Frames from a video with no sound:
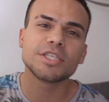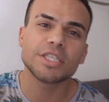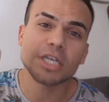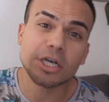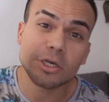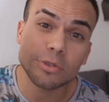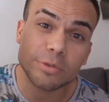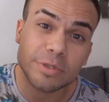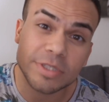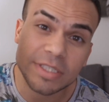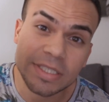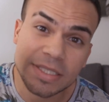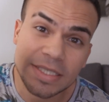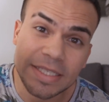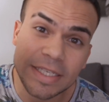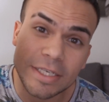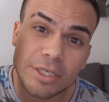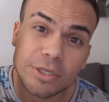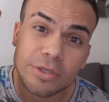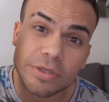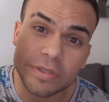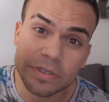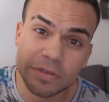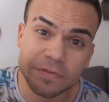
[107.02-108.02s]
Don't
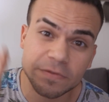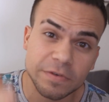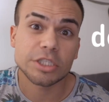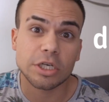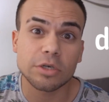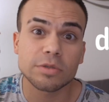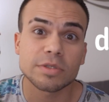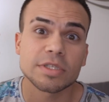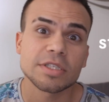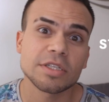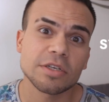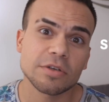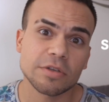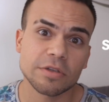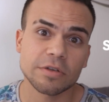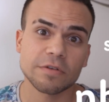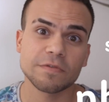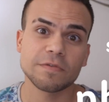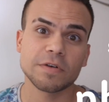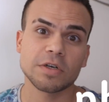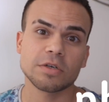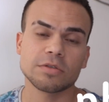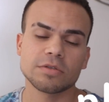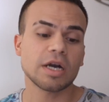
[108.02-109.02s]
steal their
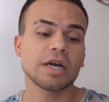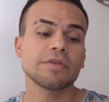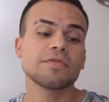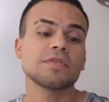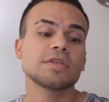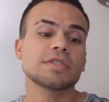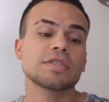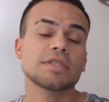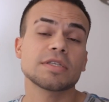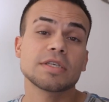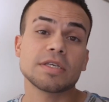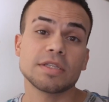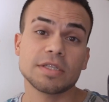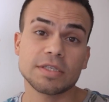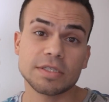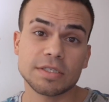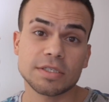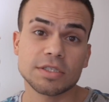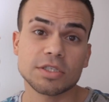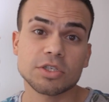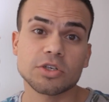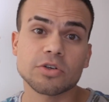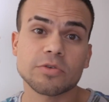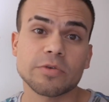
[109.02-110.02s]
phones. Obviously,
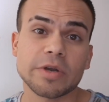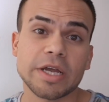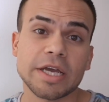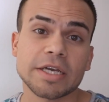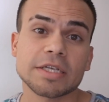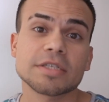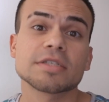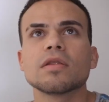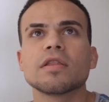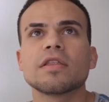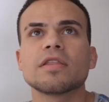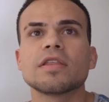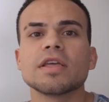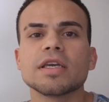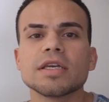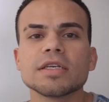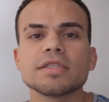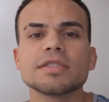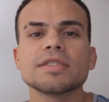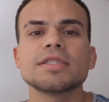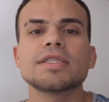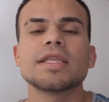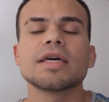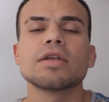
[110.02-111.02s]
this is correct.
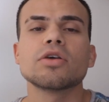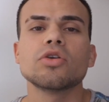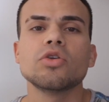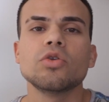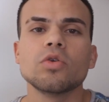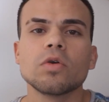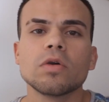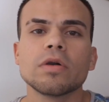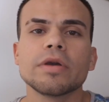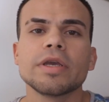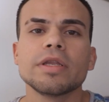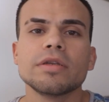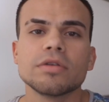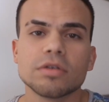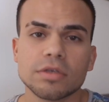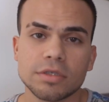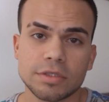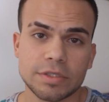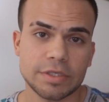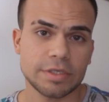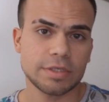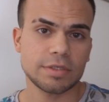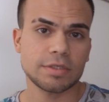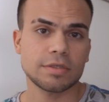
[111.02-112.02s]
Things that annoy
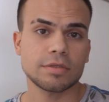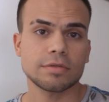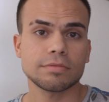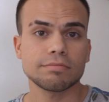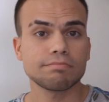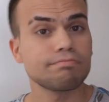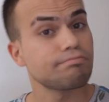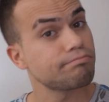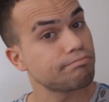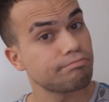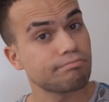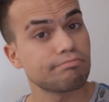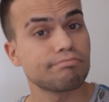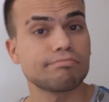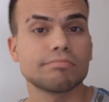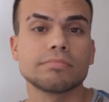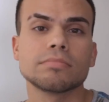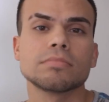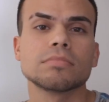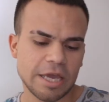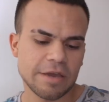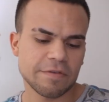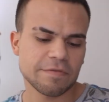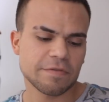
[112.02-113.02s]
nurses.
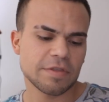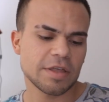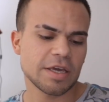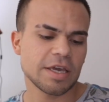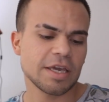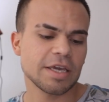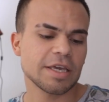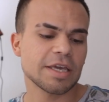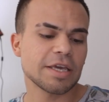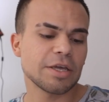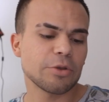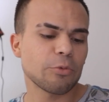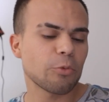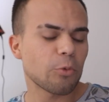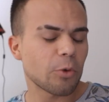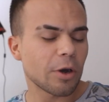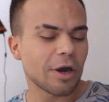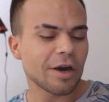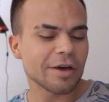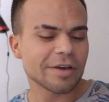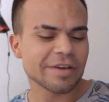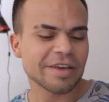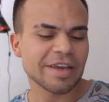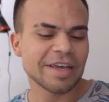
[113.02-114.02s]
If they can
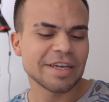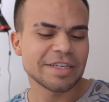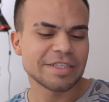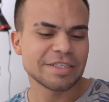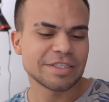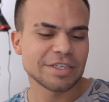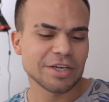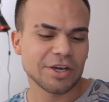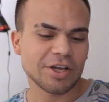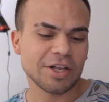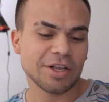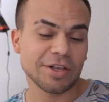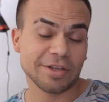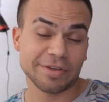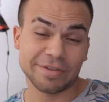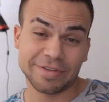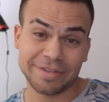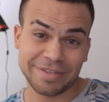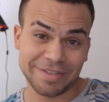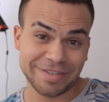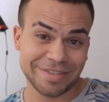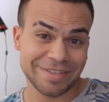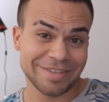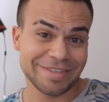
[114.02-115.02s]
walk and
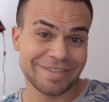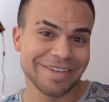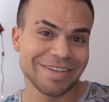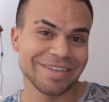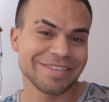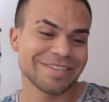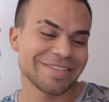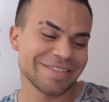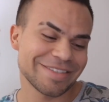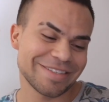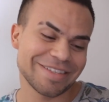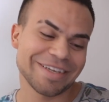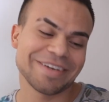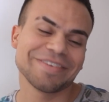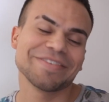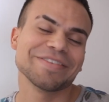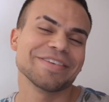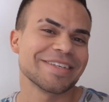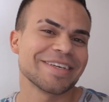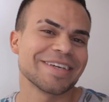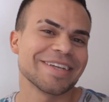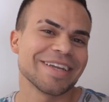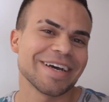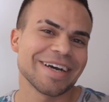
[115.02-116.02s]
talk, this is
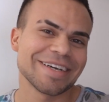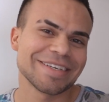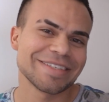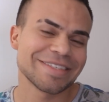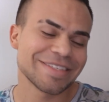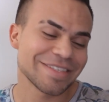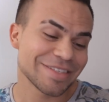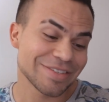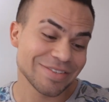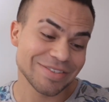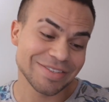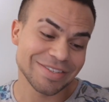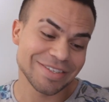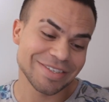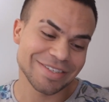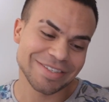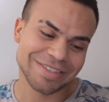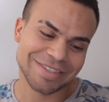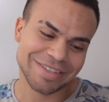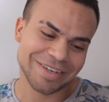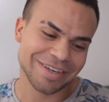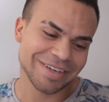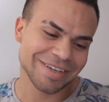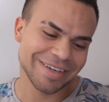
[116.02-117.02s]
definitely an ICU
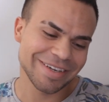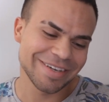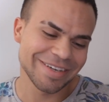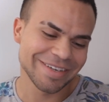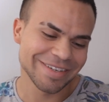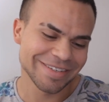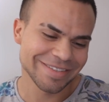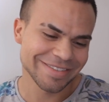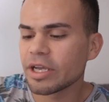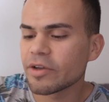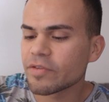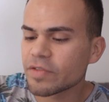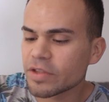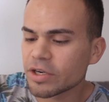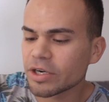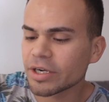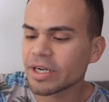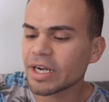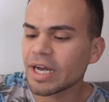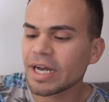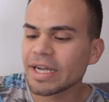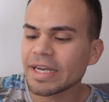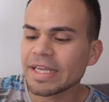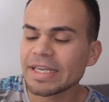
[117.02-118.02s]
nurse talking. If they're
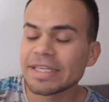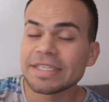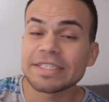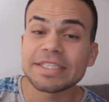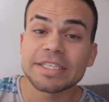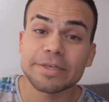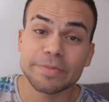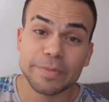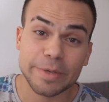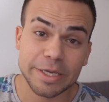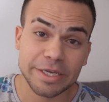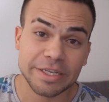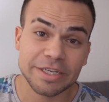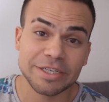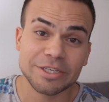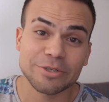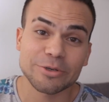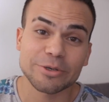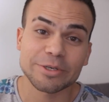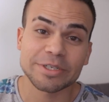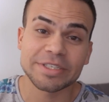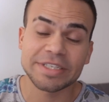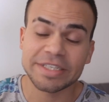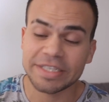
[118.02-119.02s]
not
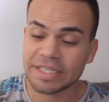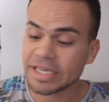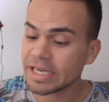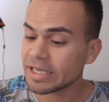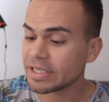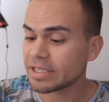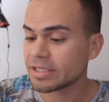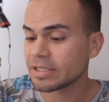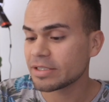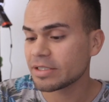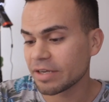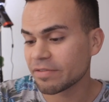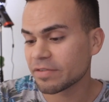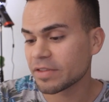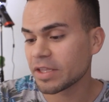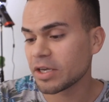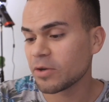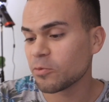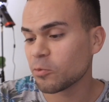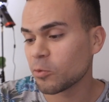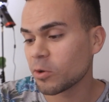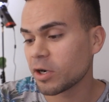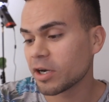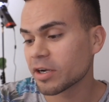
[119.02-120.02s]
intubated or sedated, if
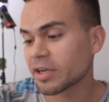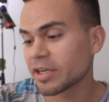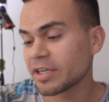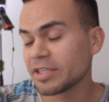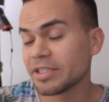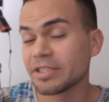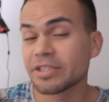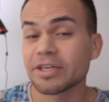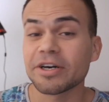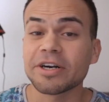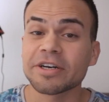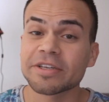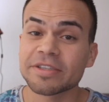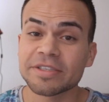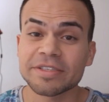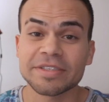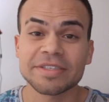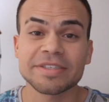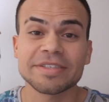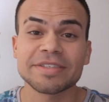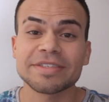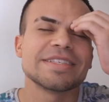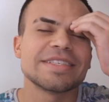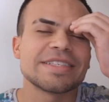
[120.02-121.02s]
they walk and talk,
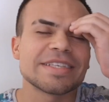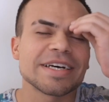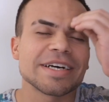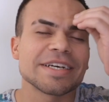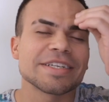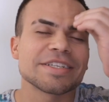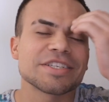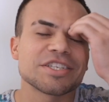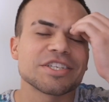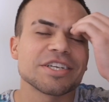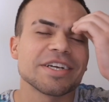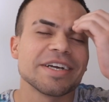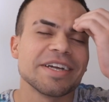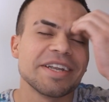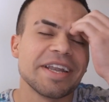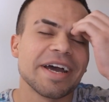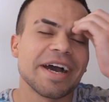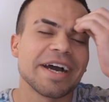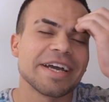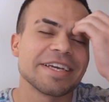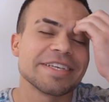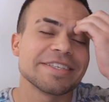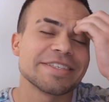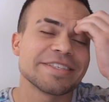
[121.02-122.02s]
this is such an
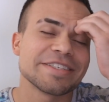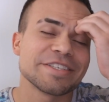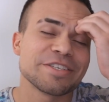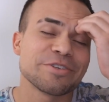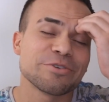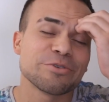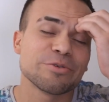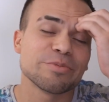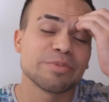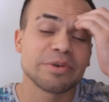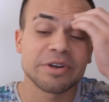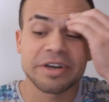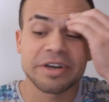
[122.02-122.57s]
ICU